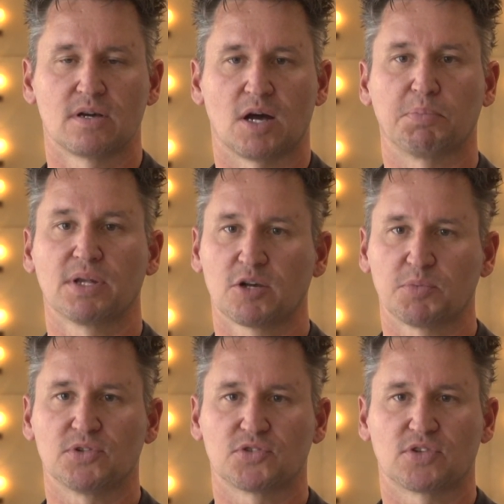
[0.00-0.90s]

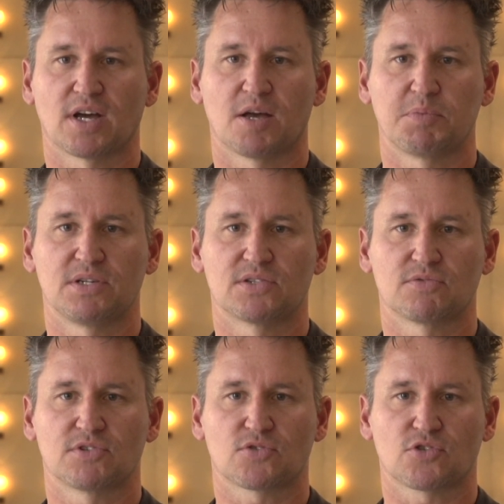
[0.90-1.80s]
applicable to diabetes
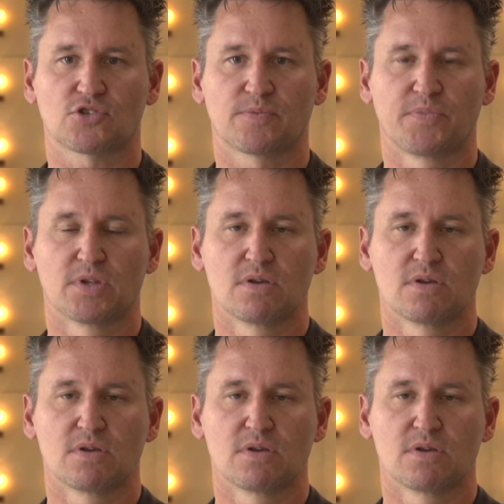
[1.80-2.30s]
research.